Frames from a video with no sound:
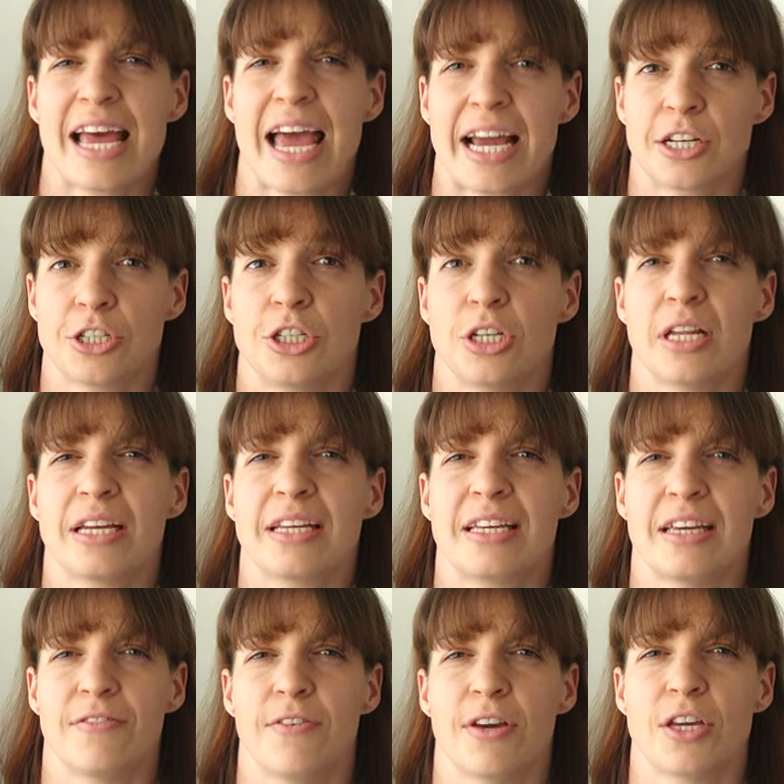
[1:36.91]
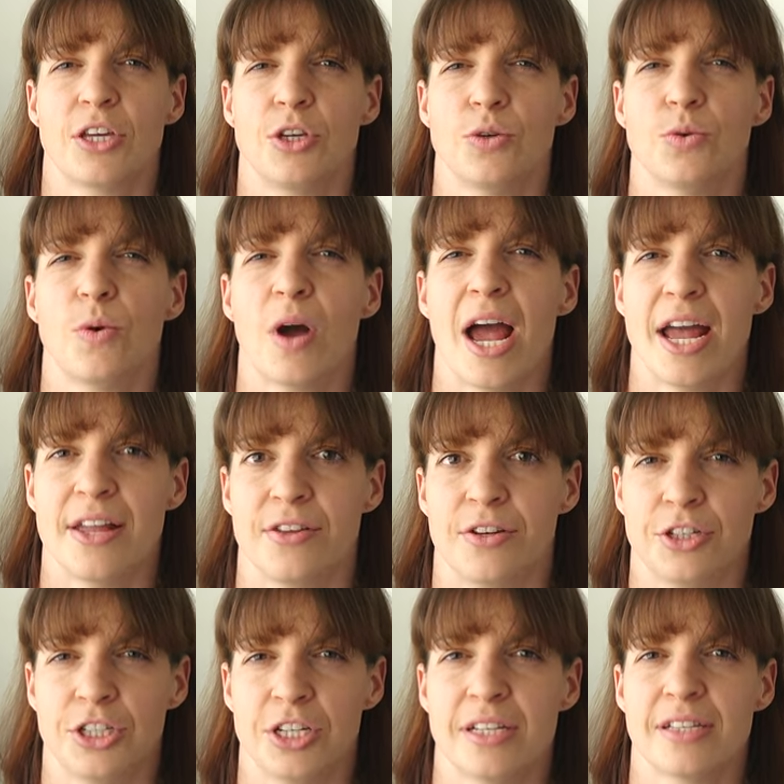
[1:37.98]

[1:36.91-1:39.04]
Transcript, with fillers: actually giving you energy.